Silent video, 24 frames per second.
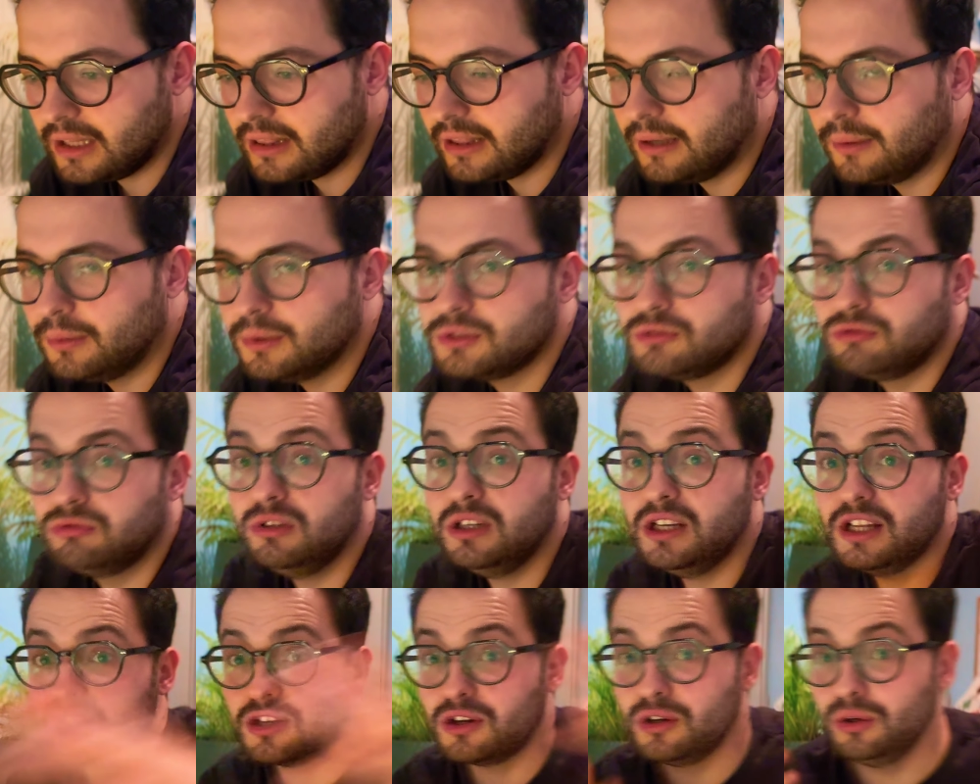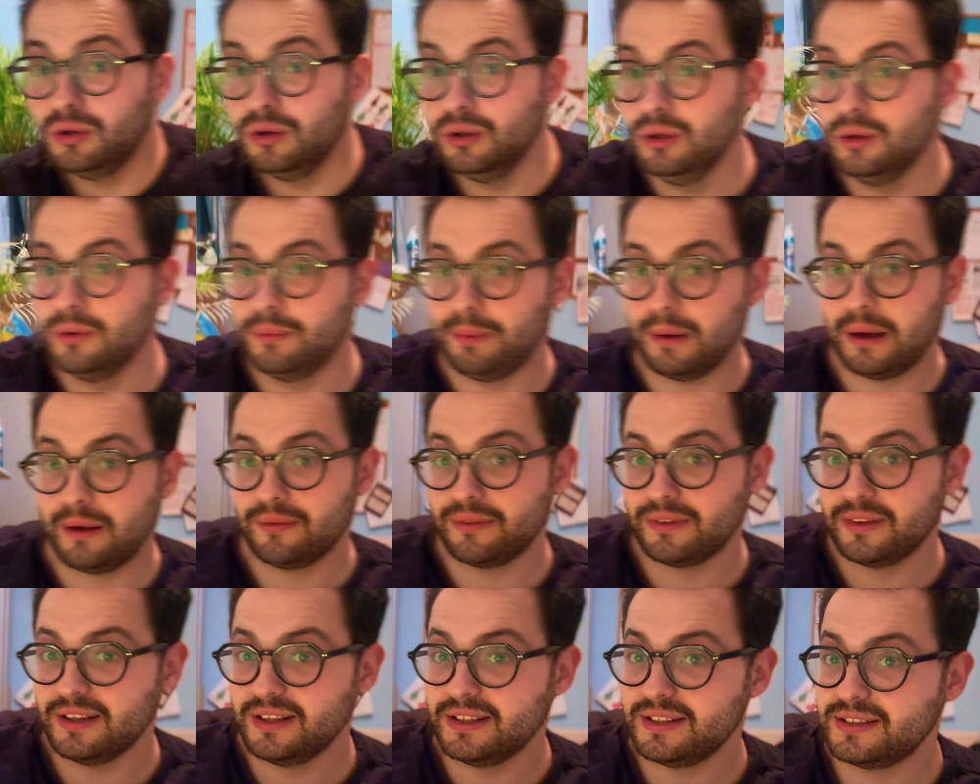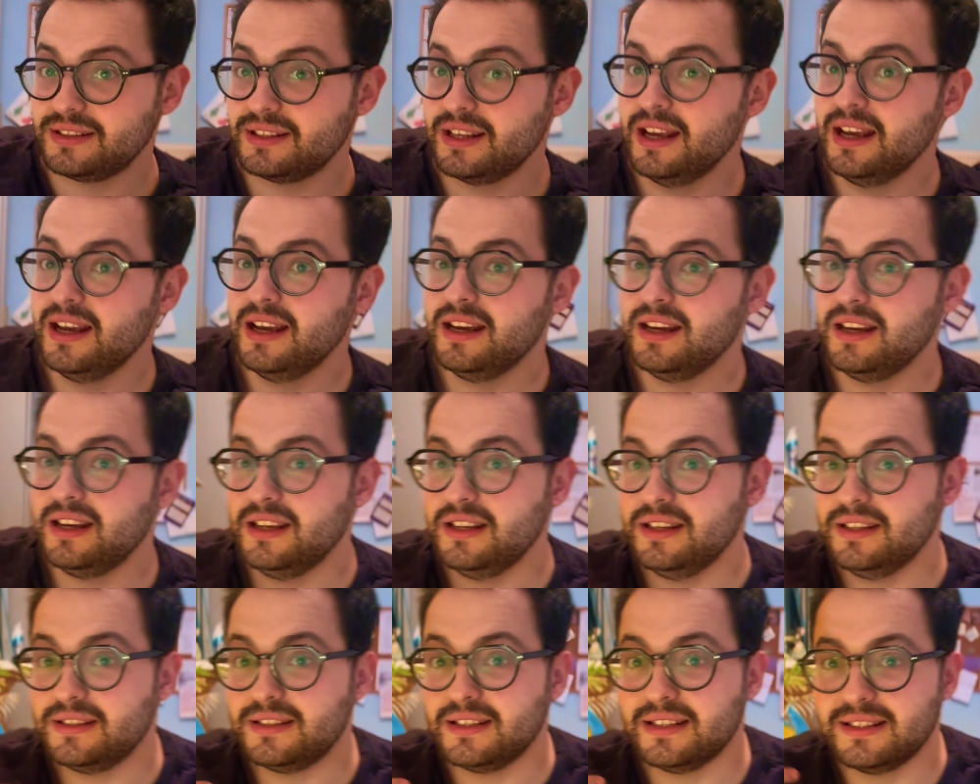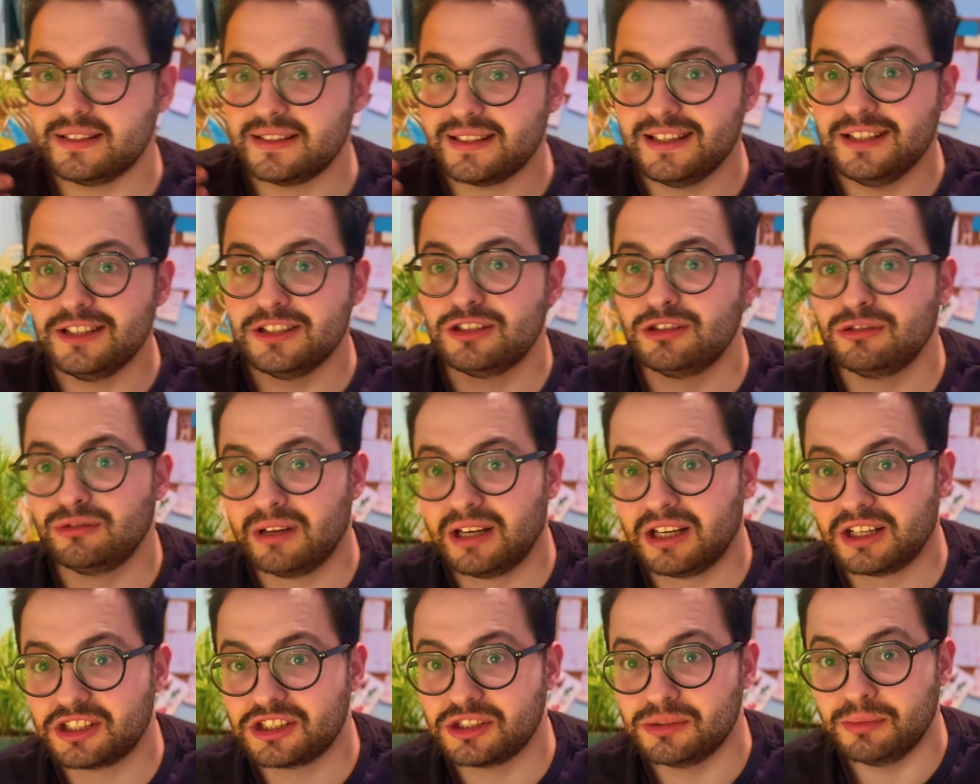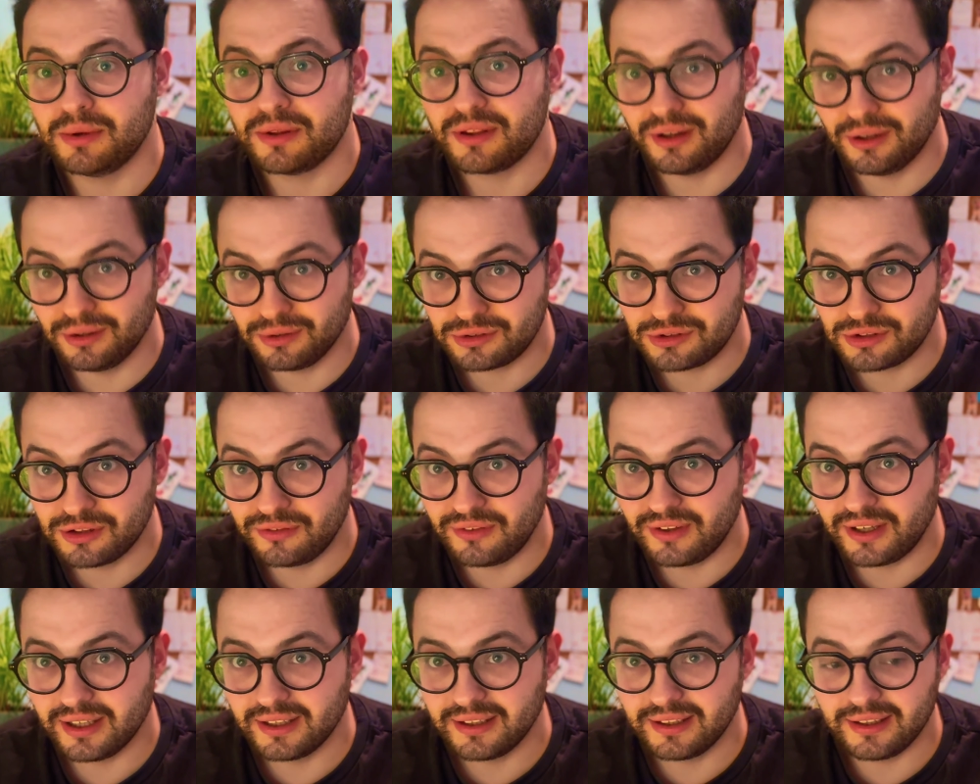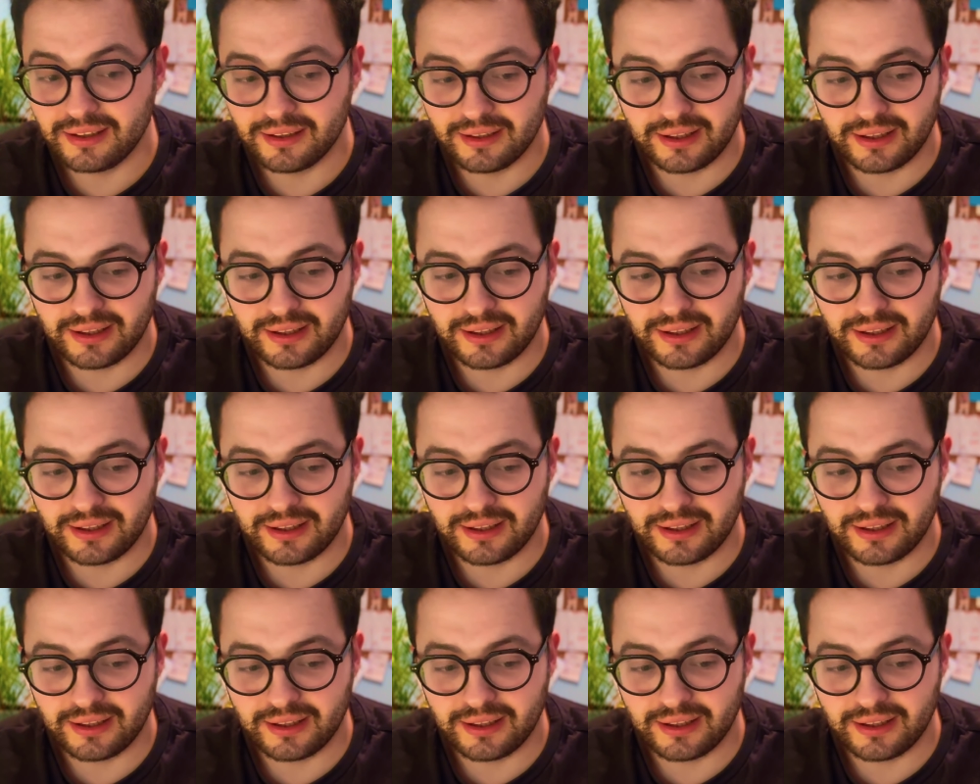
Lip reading: Now what's really cool about this is its interaction with ultraviolet